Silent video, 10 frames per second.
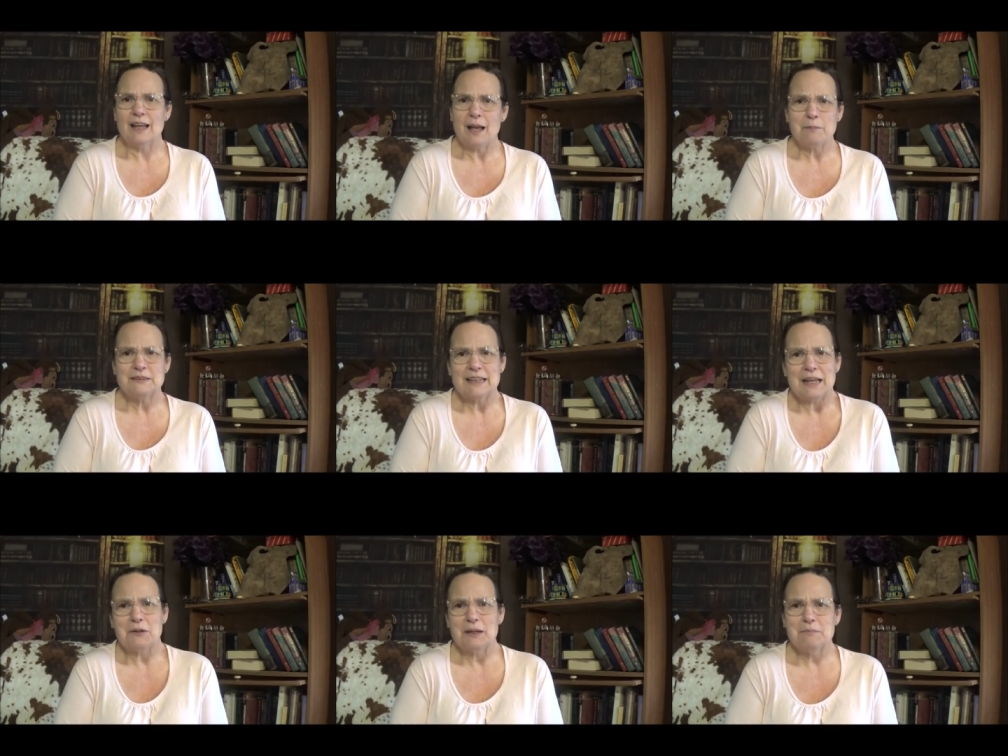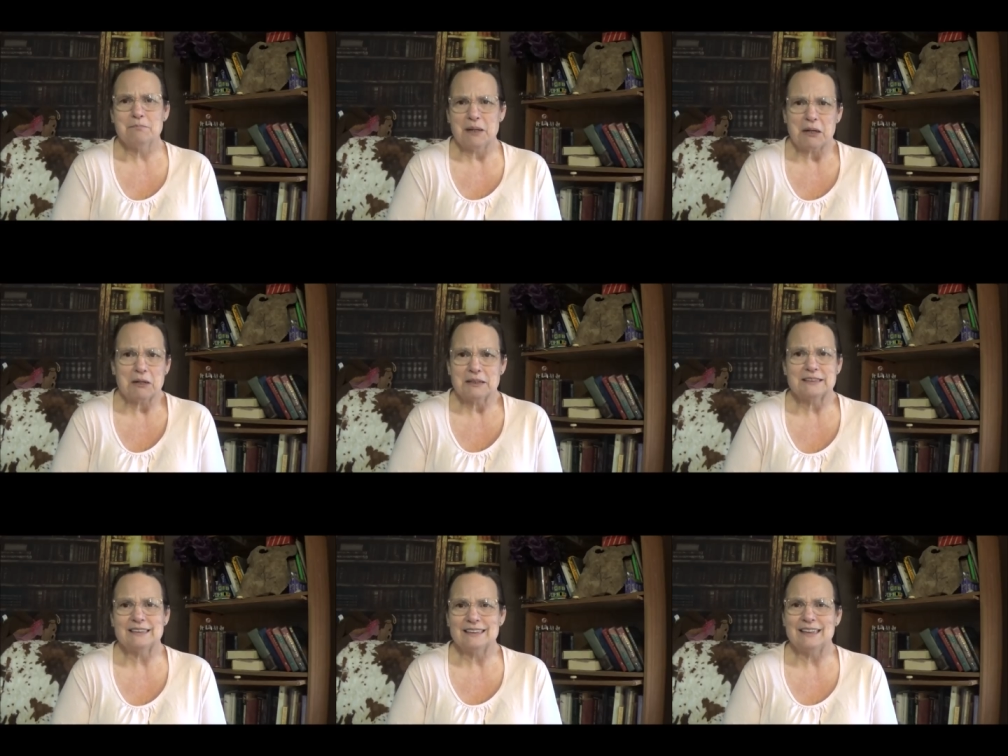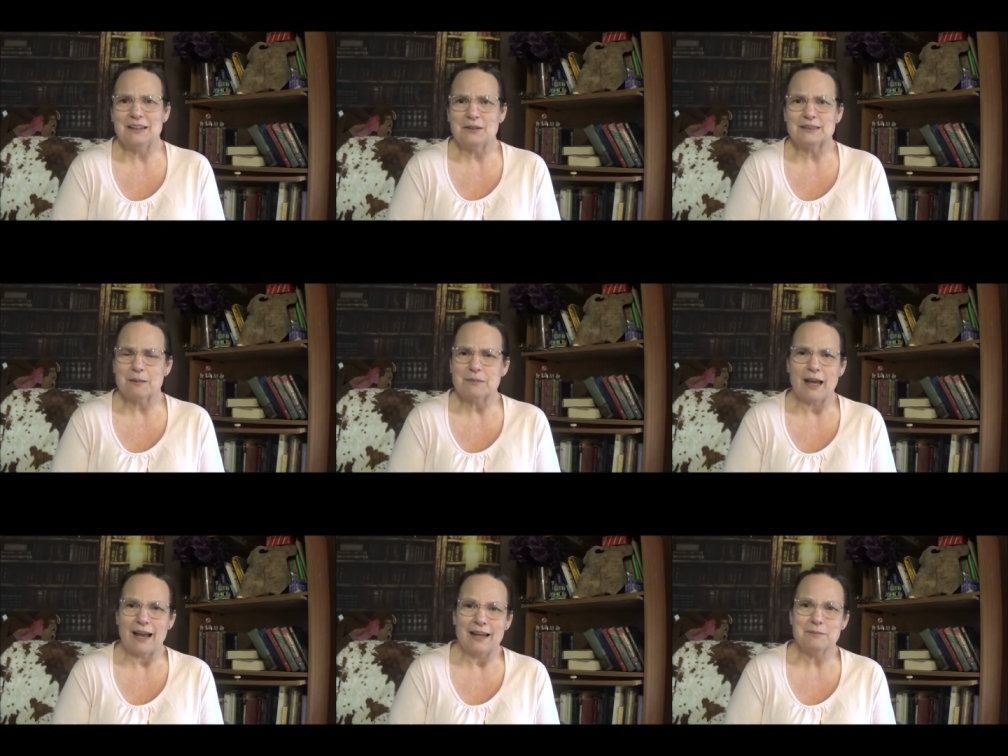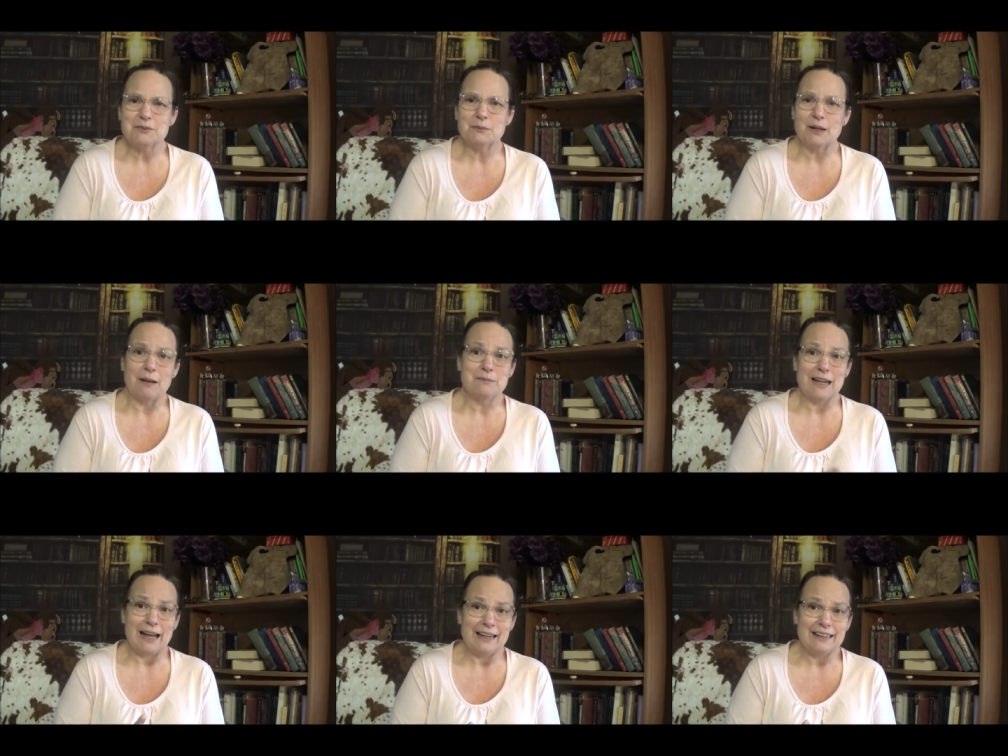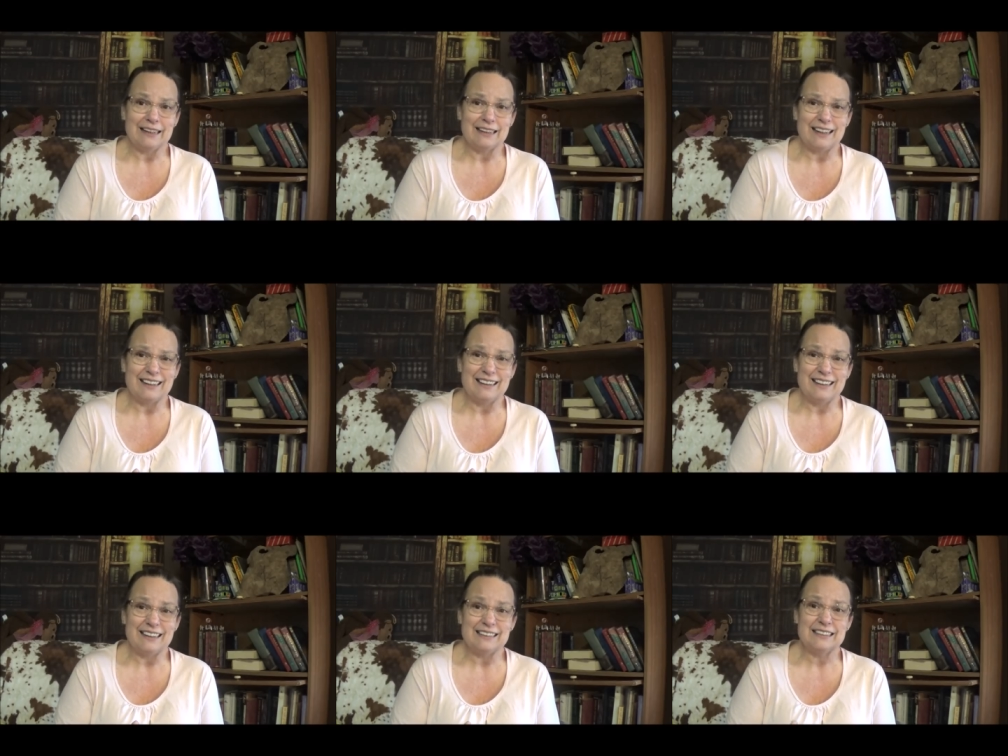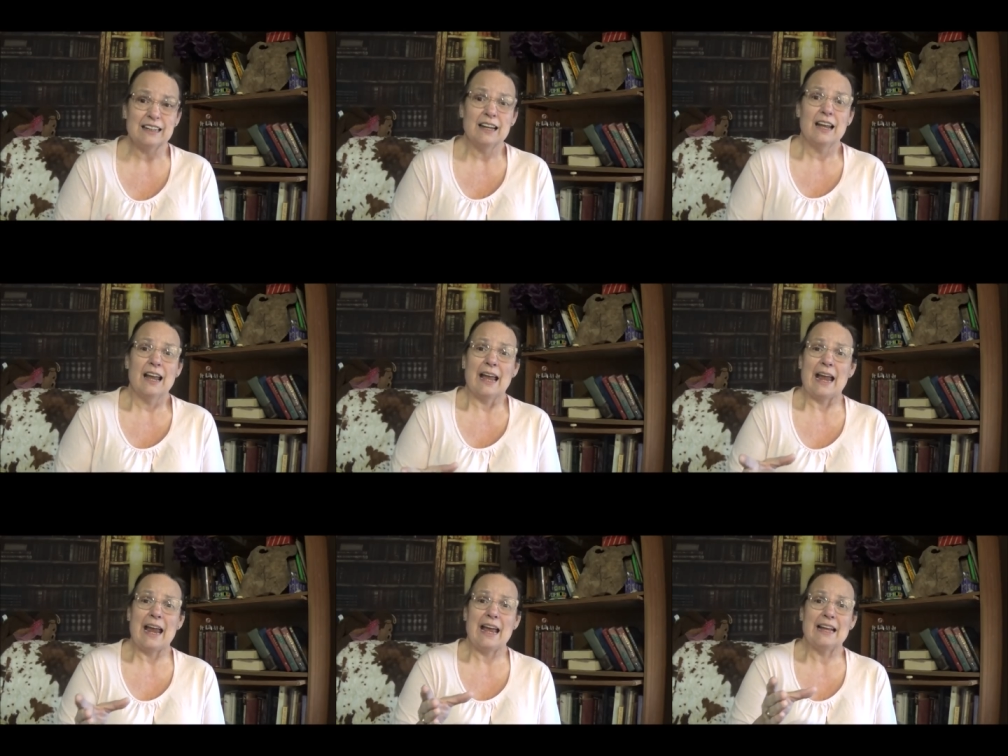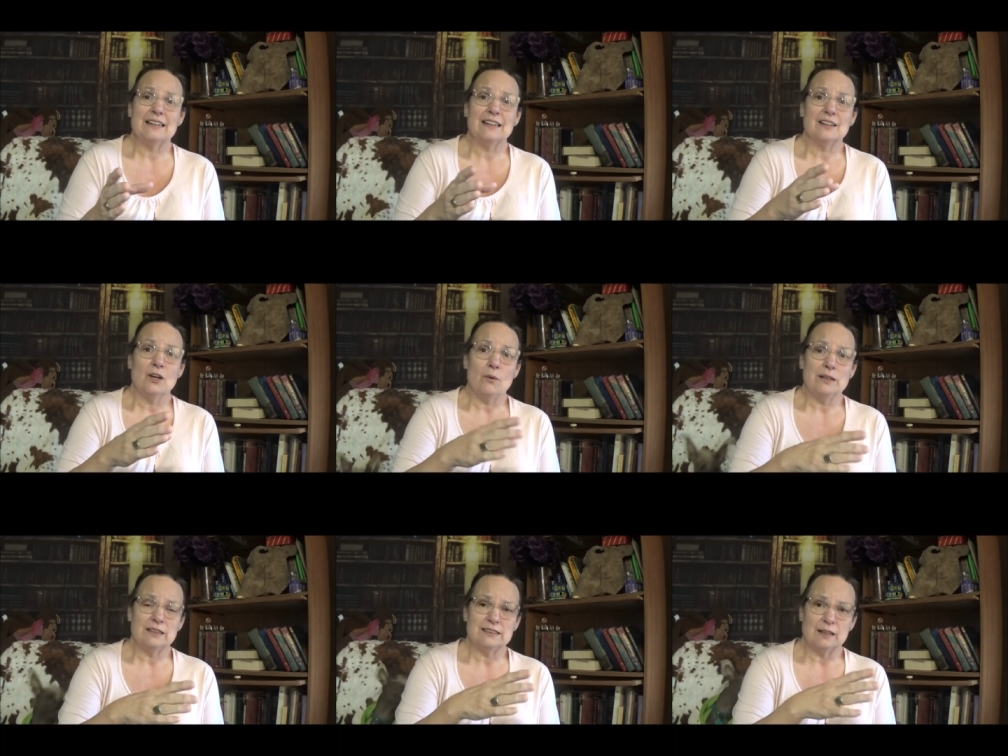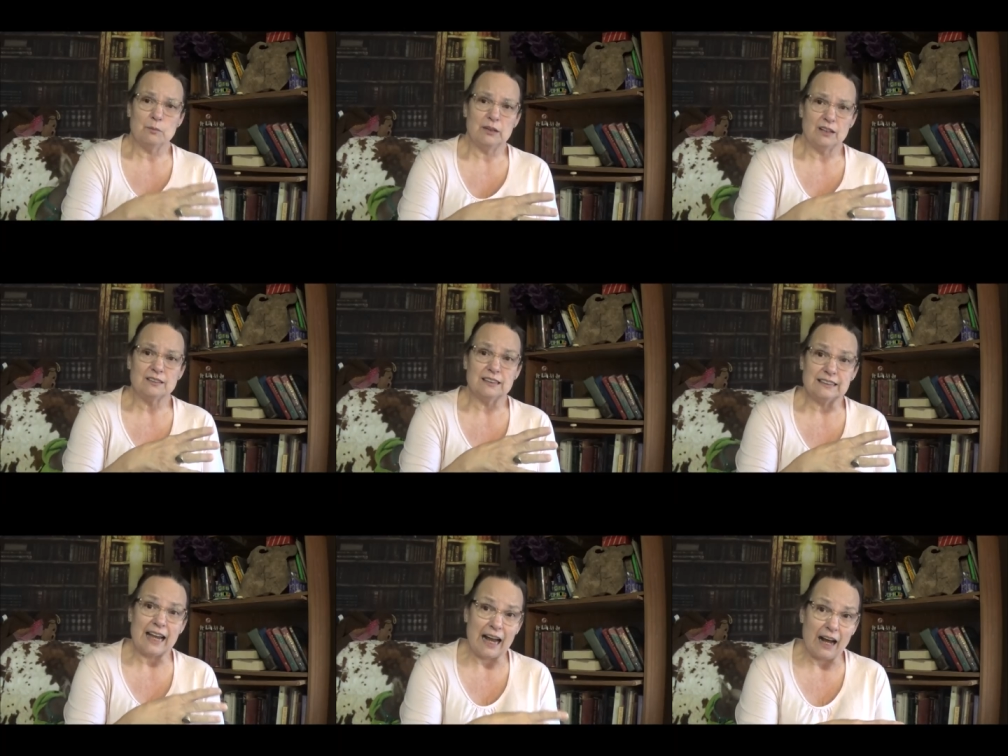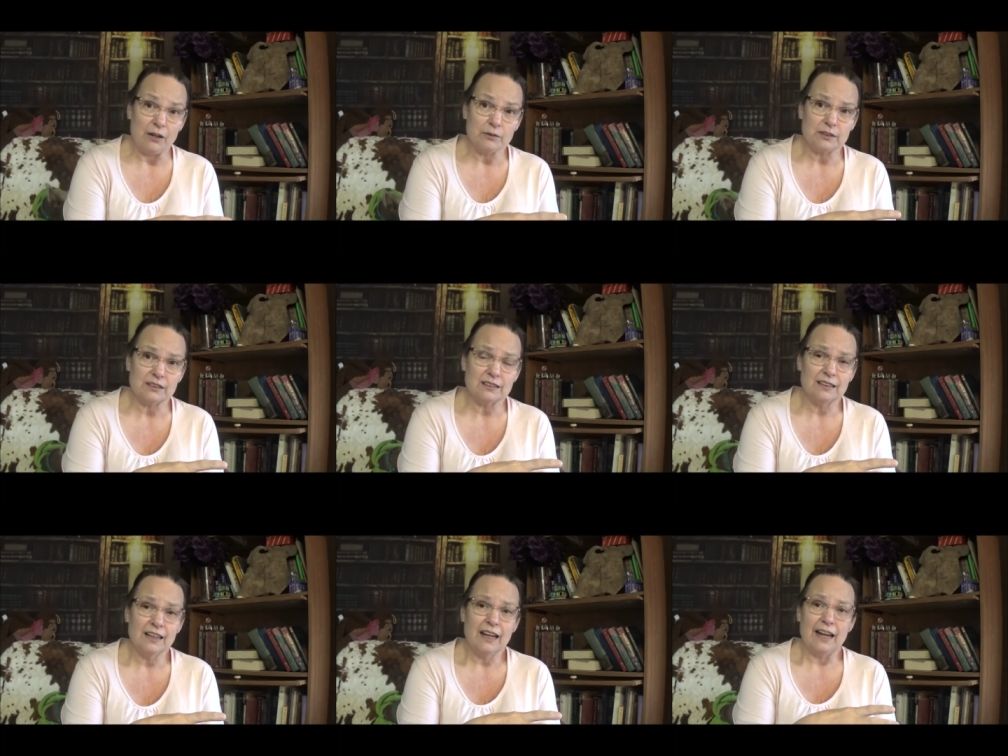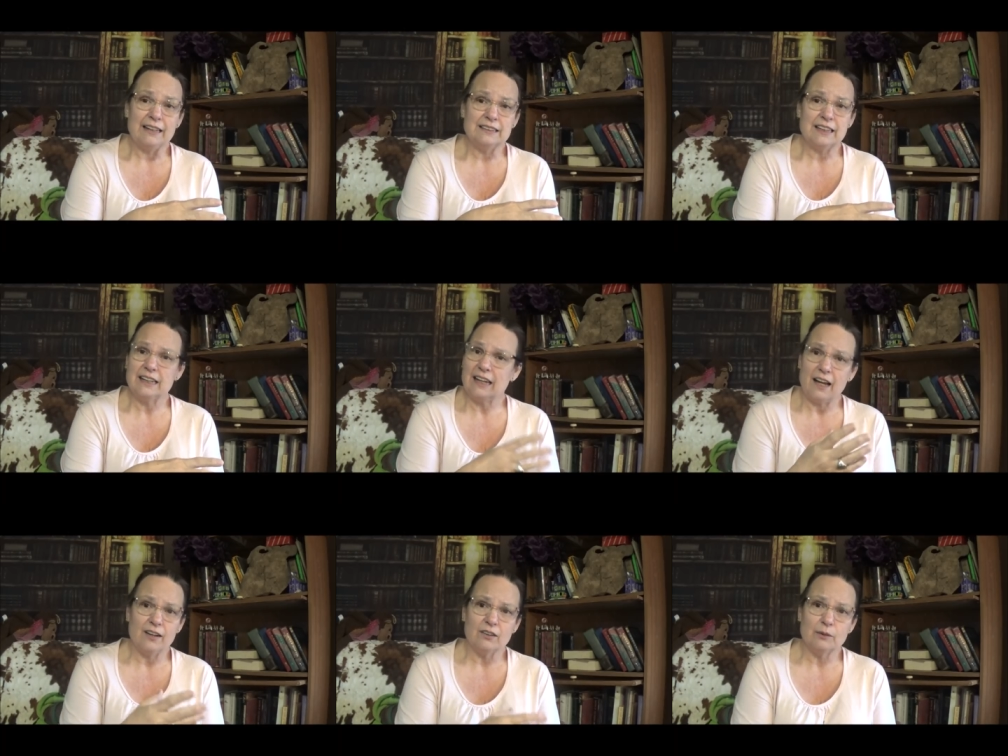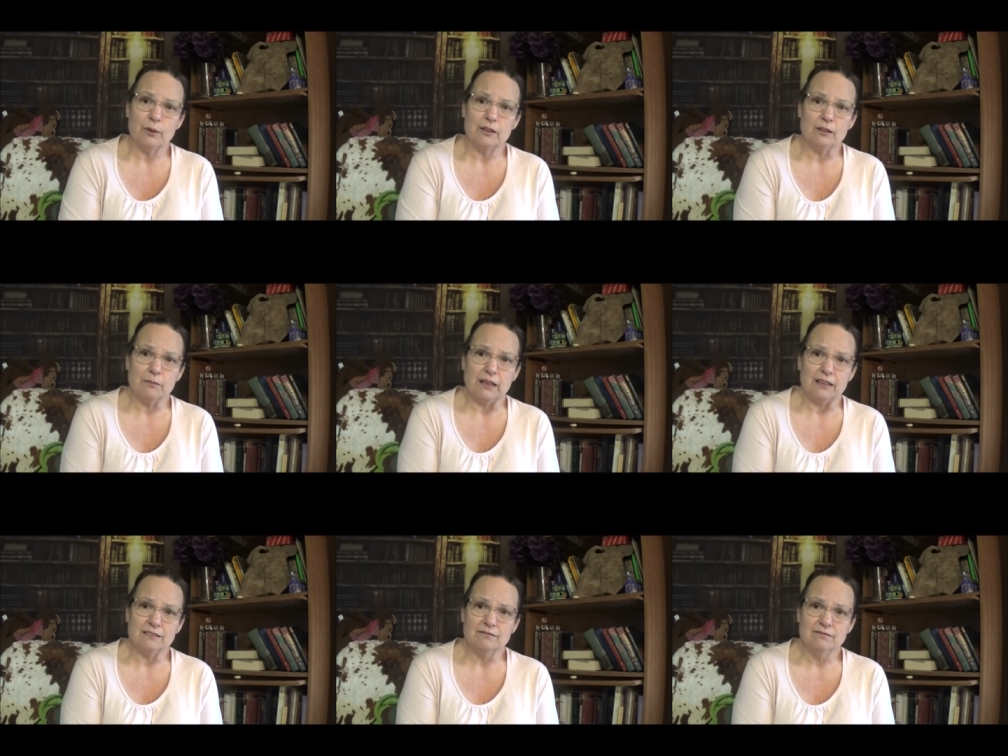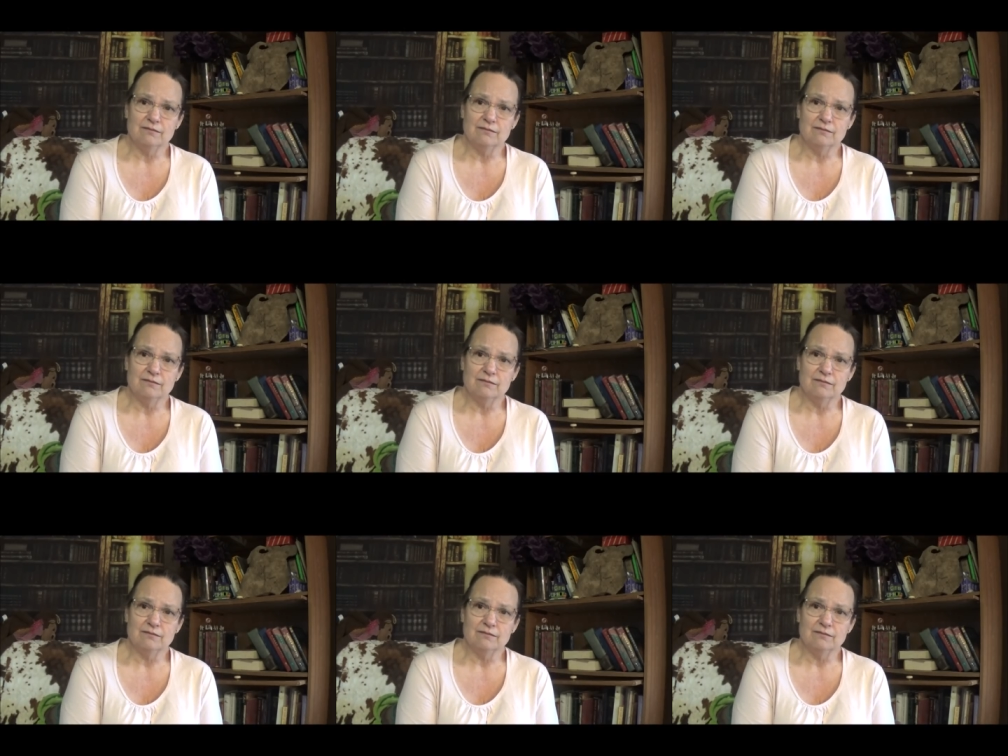upset or embarrassed, you know, sometimes when I'm dieting like this and going to someone else's house and saying, yeah, I only want your meat.